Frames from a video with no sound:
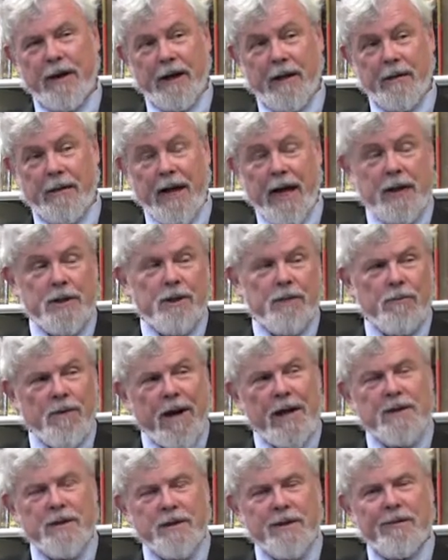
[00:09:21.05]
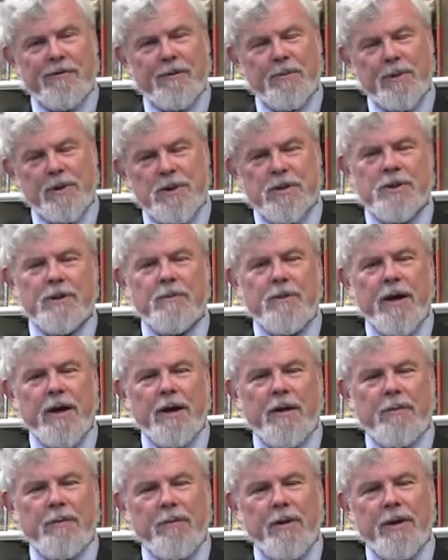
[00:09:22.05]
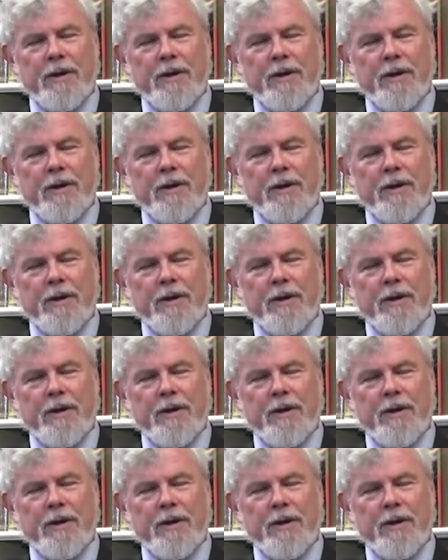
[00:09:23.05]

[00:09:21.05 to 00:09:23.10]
and he actually writes several pieces about it.